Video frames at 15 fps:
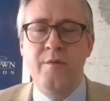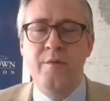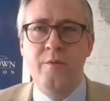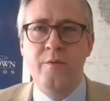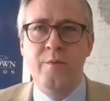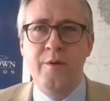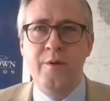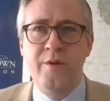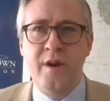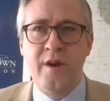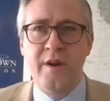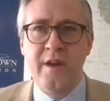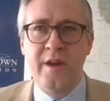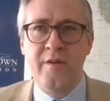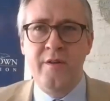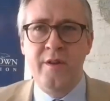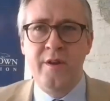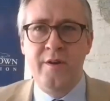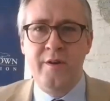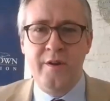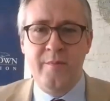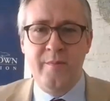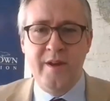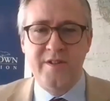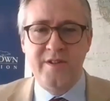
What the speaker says: we were talking earlier,